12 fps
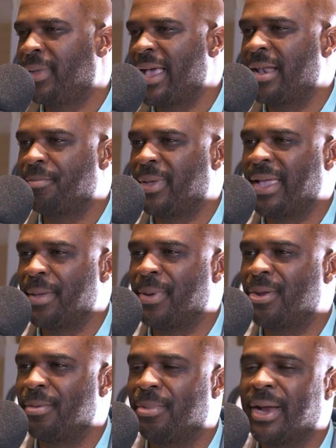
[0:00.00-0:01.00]
Kind yeah. of became
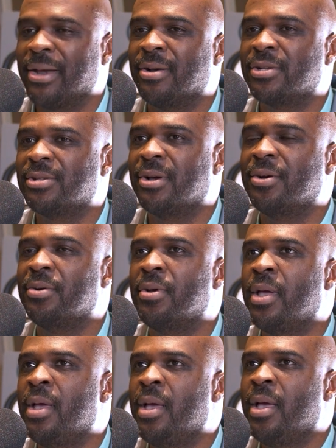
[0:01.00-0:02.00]
a no-brainer.
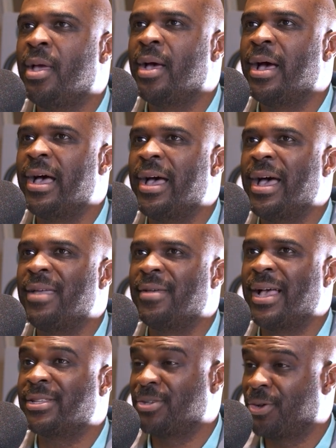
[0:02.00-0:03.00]
So uh, I,
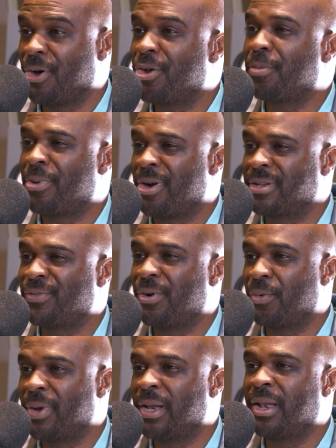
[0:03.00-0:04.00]
I sold auto parts
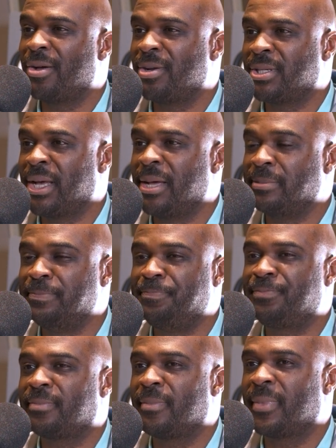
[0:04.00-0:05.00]
for a really long time,
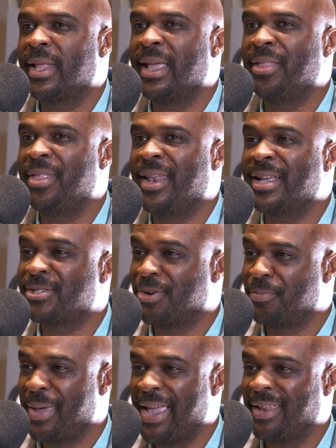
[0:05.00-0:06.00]
and then I
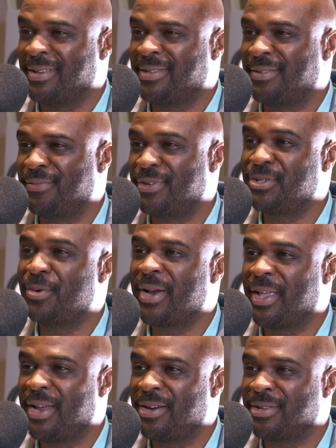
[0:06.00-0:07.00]
sold paint for
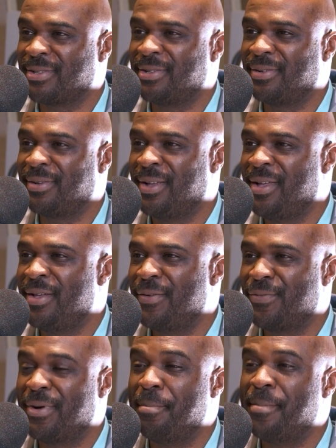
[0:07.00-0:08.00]
20 years
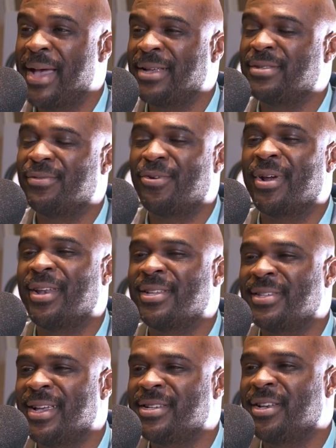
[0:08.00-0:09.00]
for a massive
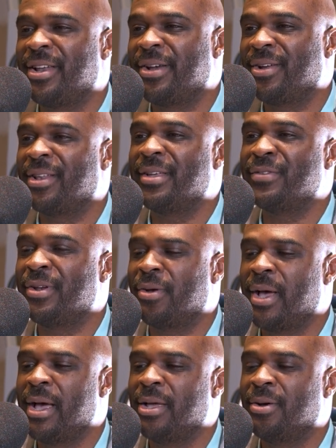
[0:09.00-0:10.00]
organization here in Cleveland,
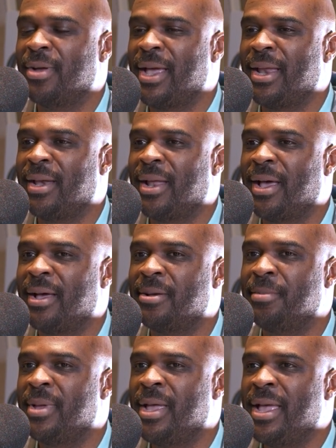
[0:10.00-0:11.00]
Ohio, and
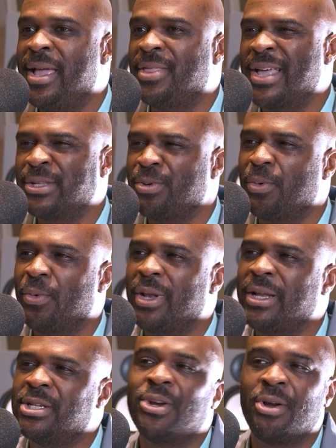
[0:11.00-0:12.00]
wow. uh, that's what
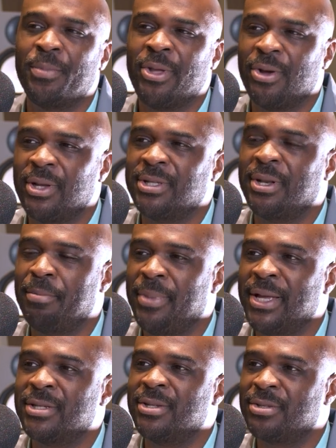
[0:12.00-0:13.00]
really turned me on to the
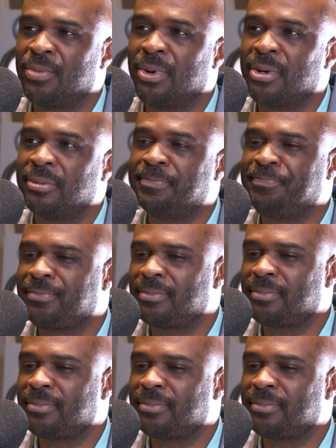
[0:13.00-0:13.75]
business world.